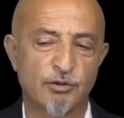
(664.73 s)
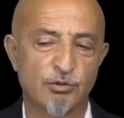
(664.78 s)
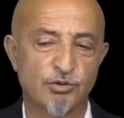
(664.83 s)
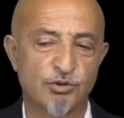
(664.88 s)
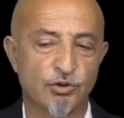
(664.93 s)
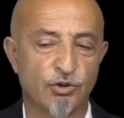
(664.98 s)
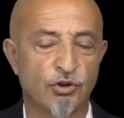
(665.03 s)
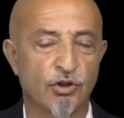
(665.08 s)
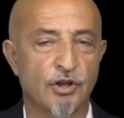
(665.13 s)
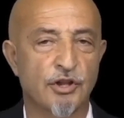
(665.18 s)

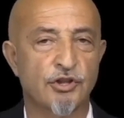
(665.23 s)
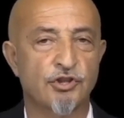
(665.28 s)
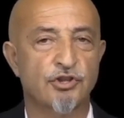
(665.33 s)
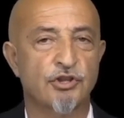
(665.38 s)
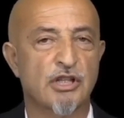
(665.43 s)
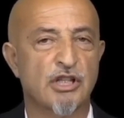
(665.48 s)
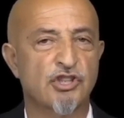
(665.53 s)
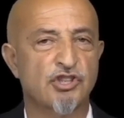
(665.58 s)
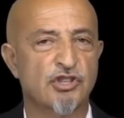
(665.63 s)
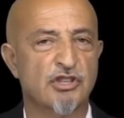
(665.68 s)
but
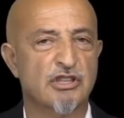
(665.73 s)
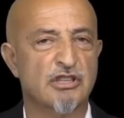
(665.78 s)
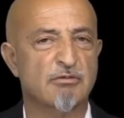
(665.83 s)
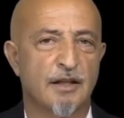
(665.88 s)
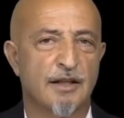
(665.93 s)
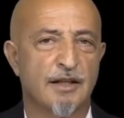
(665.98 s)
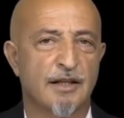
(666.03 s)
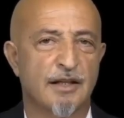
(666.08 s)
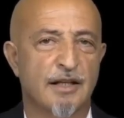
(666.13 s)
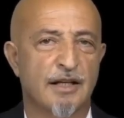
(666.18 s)
not
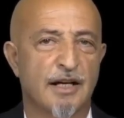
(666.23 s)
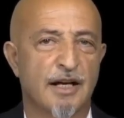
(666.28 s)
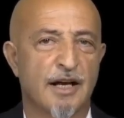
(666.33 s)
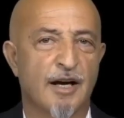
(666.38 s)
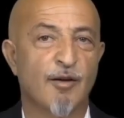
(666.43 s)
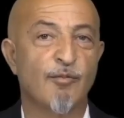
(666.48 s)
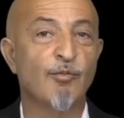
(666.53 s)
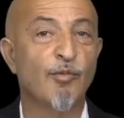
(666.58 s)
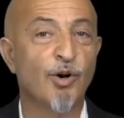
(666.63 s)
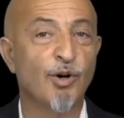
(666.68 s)
to break
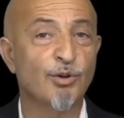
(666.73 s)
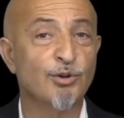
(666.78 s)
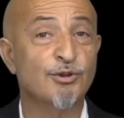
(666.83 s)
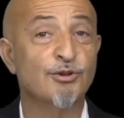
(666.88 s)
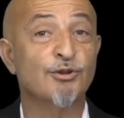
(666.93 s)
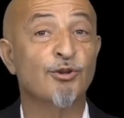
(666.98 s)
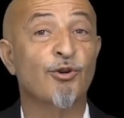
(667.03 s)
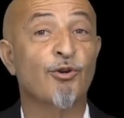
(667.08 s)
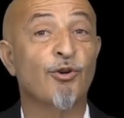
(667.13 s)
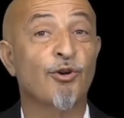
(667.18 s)
her
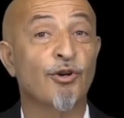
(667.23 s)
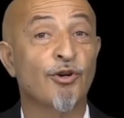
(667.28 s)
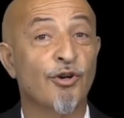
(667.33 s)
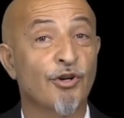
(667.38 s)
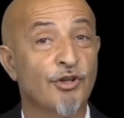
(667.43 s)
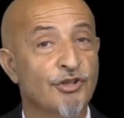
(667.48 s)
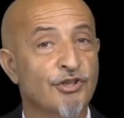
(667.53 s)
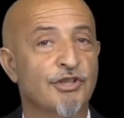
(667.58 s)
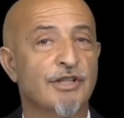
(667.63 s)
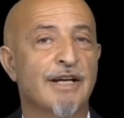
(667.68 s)
bones.
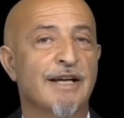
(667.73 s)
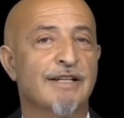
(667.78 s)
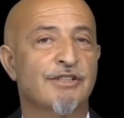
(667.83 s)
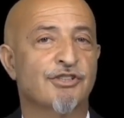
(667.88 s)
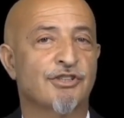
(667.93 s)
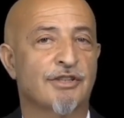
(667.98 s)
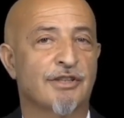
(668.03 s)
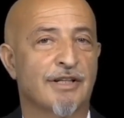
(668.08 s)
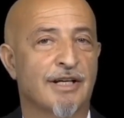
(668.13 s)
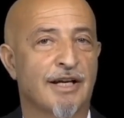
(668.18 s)

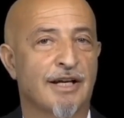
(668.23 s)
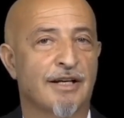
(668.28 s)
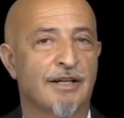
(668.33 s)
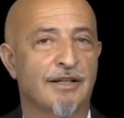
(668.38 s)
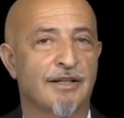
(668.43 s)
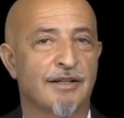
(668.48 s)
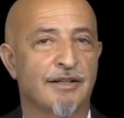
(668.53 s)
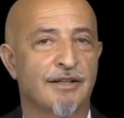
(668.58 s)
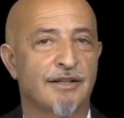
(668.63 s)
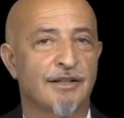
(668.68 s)

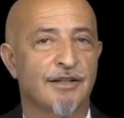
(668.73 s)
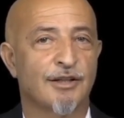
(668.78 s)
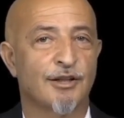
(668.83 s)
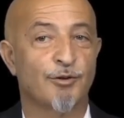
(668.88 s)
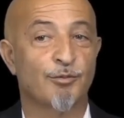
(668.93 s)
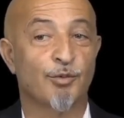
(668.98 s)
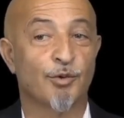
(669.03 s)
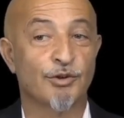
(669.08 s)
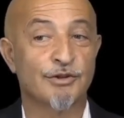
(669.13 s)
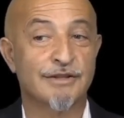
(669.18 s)
If her bones
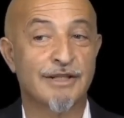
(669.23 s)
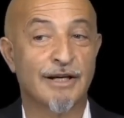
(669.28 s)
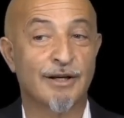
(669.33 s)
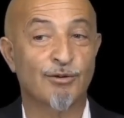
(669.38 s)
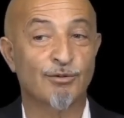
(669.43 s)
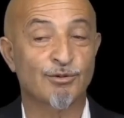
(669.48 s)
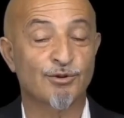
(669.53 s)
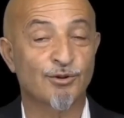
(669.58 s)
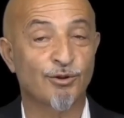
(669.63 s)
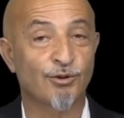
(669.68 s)
break,
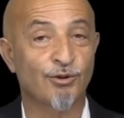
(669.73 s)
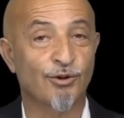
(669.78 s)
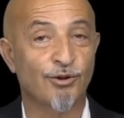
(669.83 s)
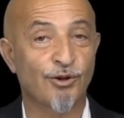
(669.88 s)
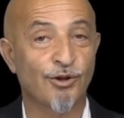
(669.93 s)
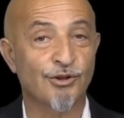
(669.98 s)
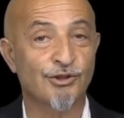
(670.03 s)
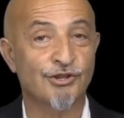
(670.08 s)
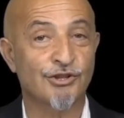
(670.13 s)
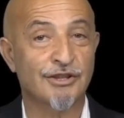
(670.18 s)
she will
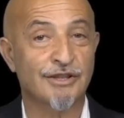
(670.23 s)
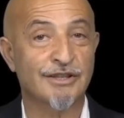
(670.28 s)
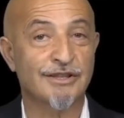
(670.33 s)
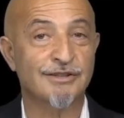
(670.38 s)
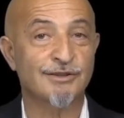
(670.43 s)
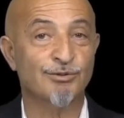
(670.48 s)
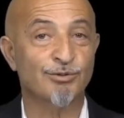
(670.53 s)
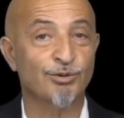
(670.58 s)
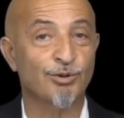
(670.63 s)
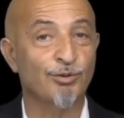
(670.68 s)
die.
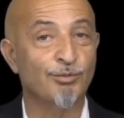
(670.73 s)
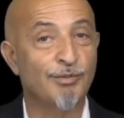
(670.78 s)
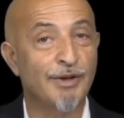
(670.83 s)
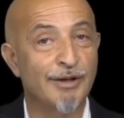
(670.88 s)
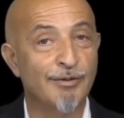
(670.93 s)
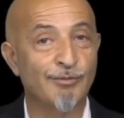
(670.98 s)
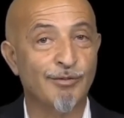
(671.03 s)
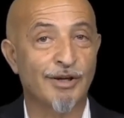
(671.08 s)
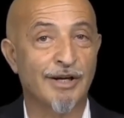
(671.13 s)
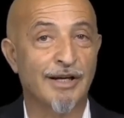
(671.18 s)

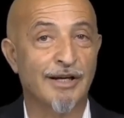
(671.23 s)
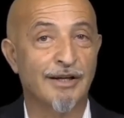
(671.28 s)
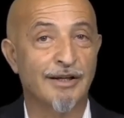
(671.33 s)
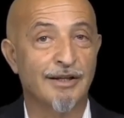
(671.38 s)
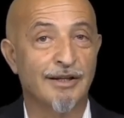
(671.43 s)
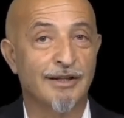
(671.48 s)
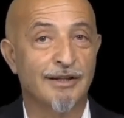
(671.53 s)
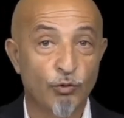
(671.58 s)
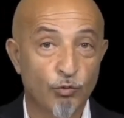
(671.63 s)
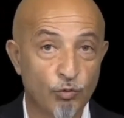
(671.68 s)
Don't do
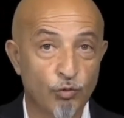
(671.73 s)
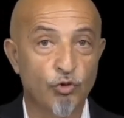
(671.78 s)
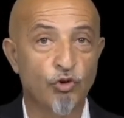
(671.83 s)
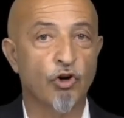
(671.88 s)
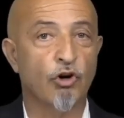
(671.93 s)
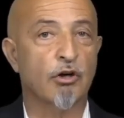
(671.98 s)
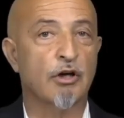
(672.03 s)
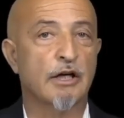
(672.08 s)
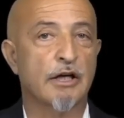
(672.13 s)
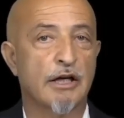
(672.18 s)
that.
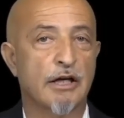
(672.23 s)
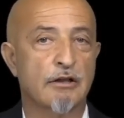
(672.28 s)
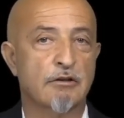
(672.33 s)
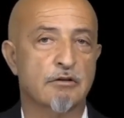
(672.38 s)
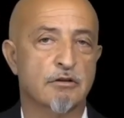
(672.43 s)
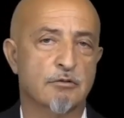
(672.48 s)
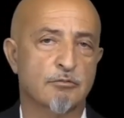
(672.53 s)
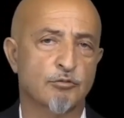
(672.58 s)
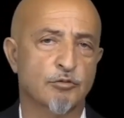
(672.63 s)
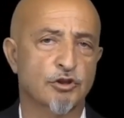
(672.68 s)
Beat
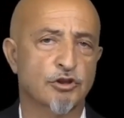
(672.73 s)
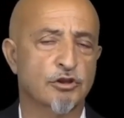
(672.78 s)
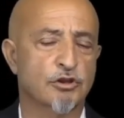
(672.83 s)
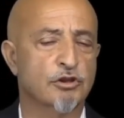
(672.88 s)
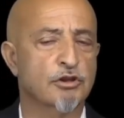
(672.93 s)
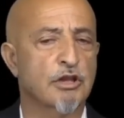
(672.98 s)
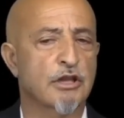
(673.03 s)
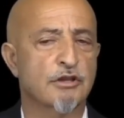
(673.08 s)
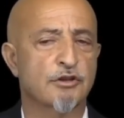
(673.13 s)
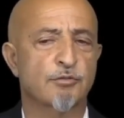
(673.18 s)
her with a
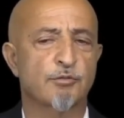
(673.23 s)
whip.